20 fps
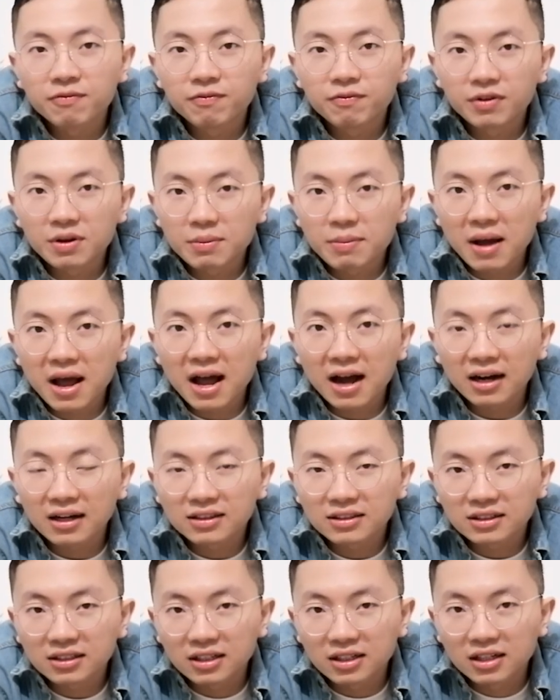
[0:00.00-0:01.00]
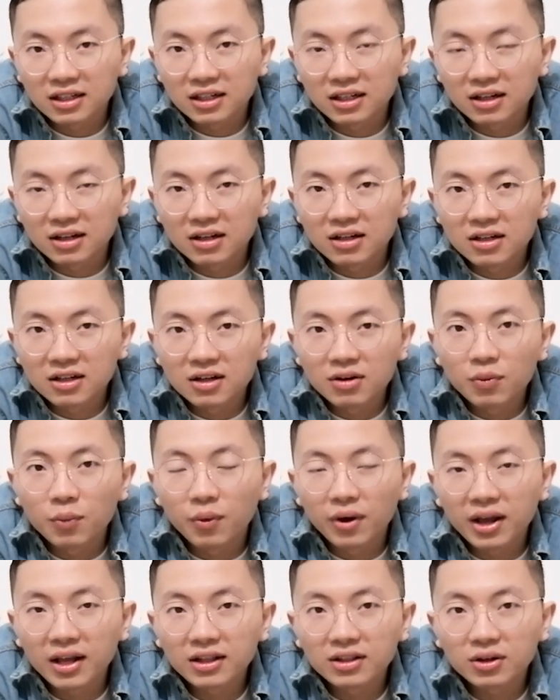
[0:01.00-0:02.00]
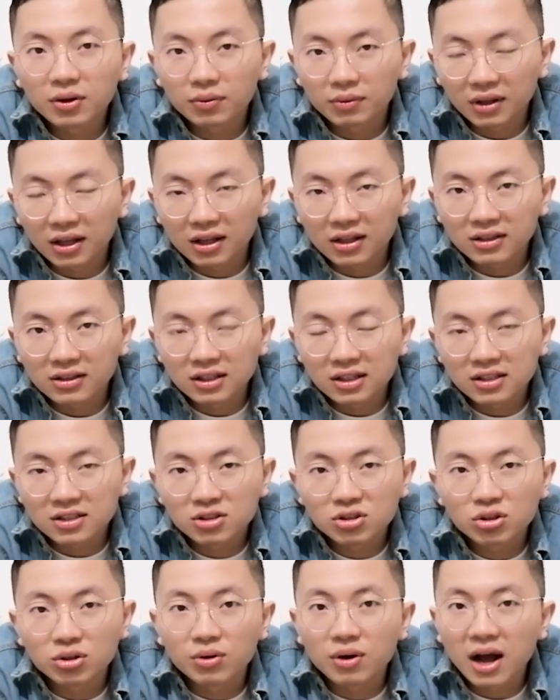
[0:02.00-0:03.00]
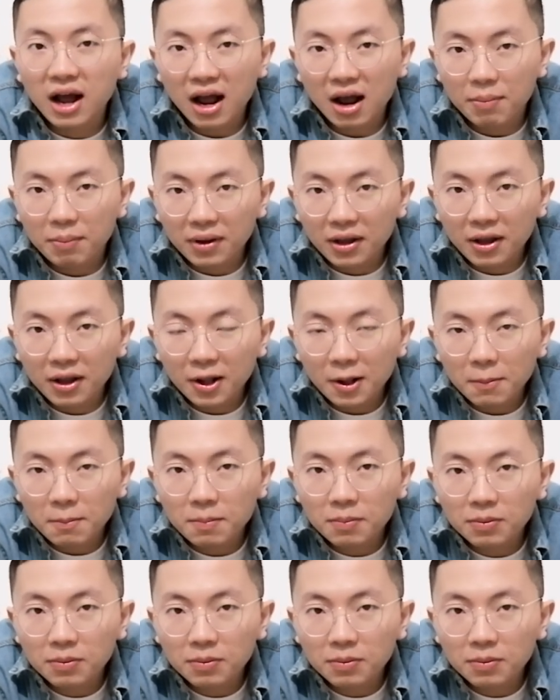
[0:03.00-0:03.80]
feel like the weight of it is too heavy.